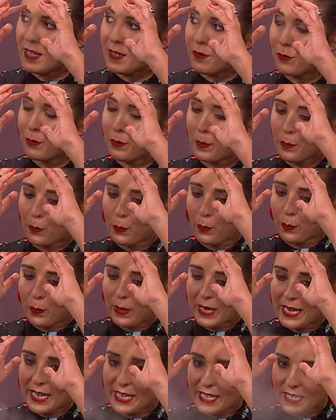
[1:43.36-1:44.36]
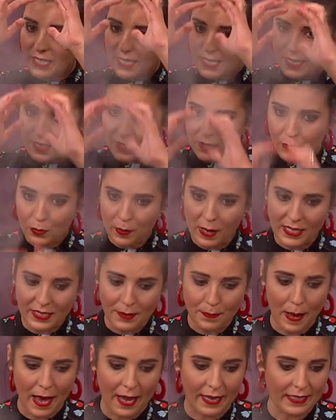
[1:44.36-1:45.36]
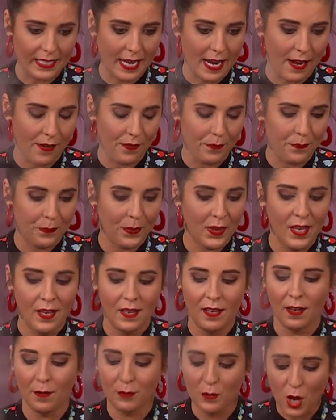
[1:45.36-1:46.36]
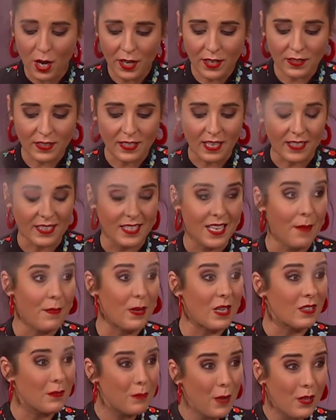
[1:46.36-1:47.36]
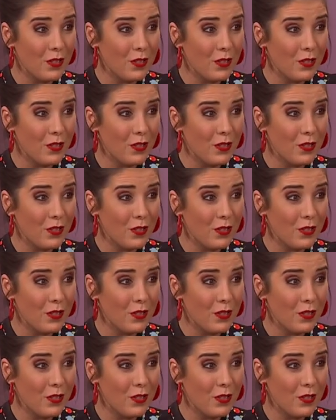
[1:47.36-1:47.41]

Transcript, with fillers: the heat sweats back down. Not using that today because